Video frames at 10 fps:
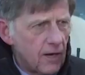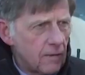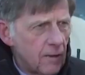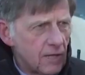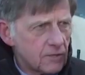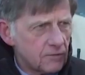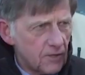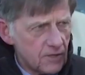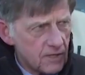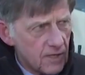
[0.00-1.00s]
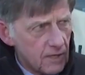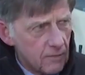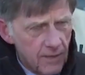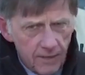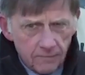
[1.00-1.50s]
Fire Marshal for the
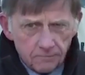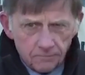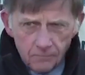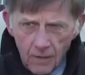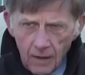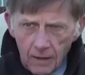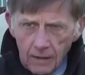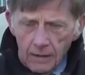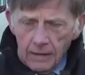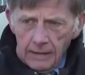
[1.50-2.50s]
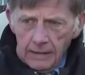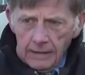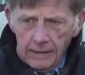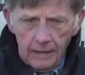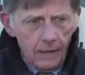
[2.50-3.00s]
state of Maine.
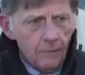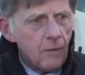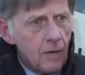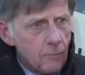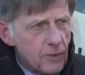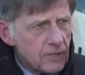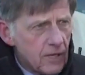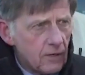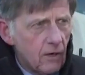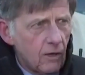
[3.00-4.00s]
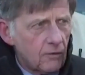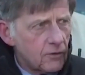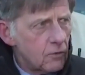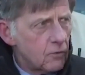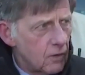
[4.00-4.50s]
Um, I appreciate all
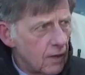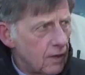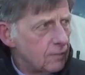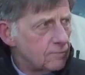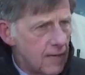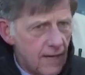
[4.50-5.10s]
of you uh,